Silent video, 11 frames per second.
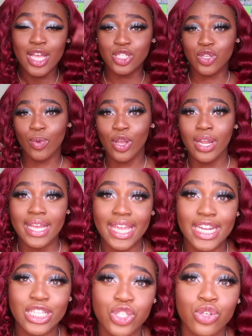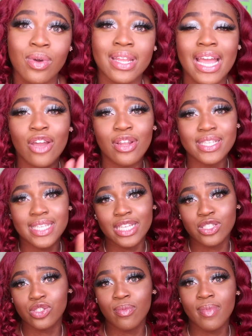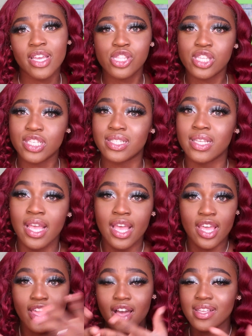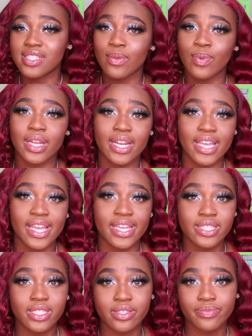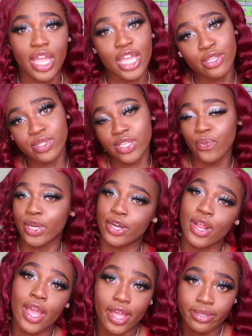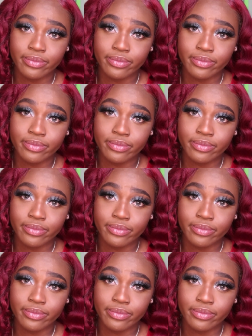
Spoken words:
So we're gonna get into it, not gonna say too much, just y'all see what it is and you see what it ain't.